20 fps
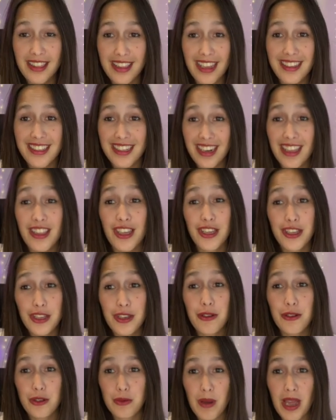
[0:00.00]
That's another
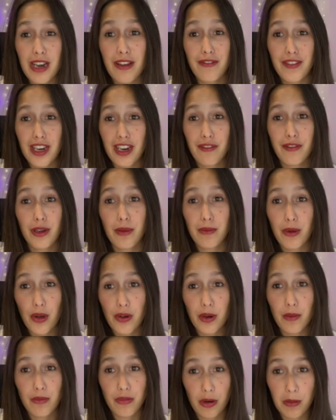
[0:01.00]
huge benefit of
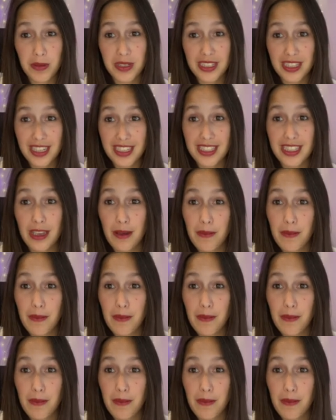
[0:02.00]
component properties,